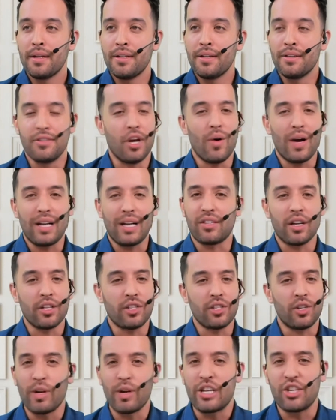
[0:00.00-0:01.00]
So I
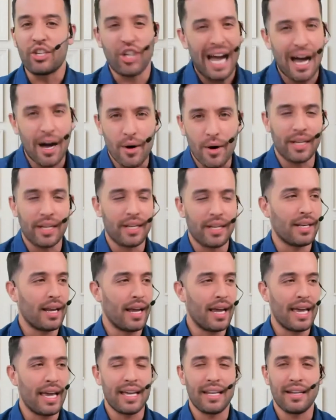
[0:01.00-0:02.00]
started to reach out
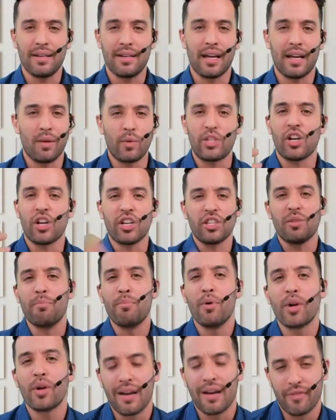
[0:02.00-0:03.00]
and we started to
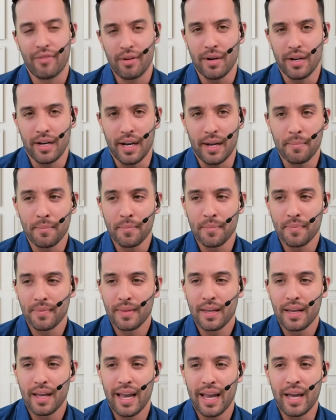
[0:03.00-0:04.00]
book everybody.
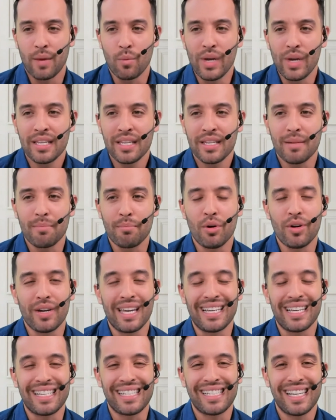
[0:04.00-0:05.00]
And we ended up
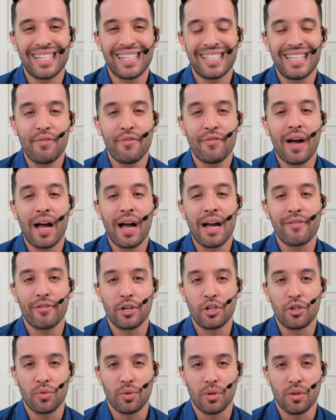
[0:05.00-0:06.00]
booking 65
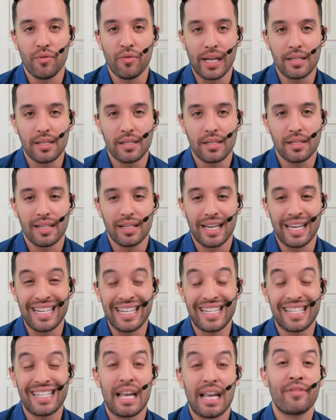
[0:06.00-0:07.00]
virtual events
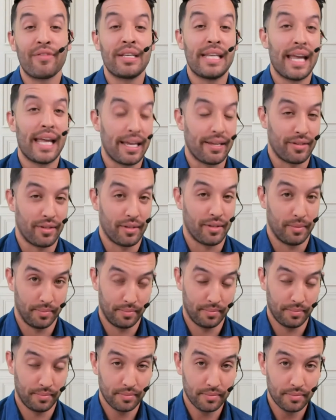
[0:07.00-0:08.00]
in 7 days.
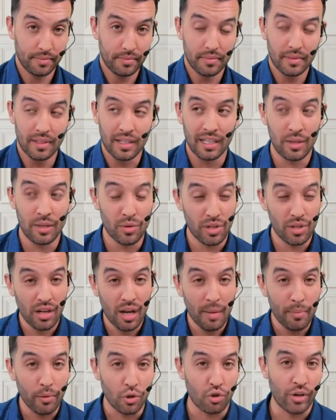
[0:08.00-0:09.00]
There's a
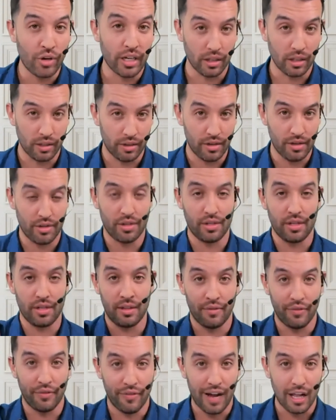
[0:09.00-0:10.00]
couple tricklers
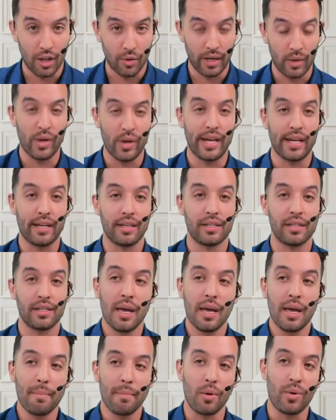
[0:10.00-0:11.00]
in the following weeks.
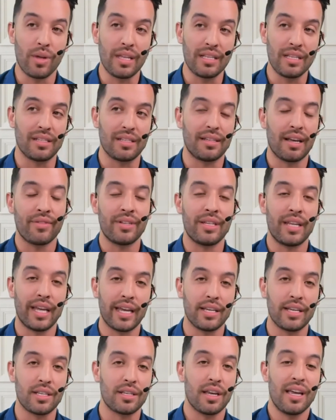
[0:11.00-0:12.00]
But within 7
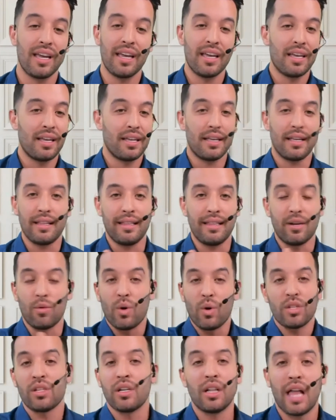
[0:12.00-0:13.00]
days, there
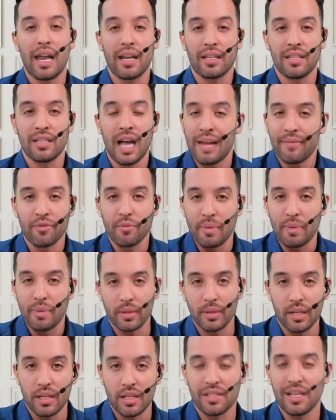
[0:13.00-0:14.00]
wasn't a lot of time for
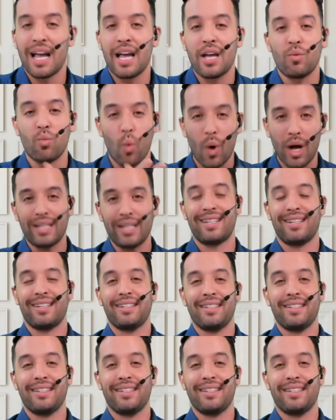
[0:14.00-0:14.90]
people to decide what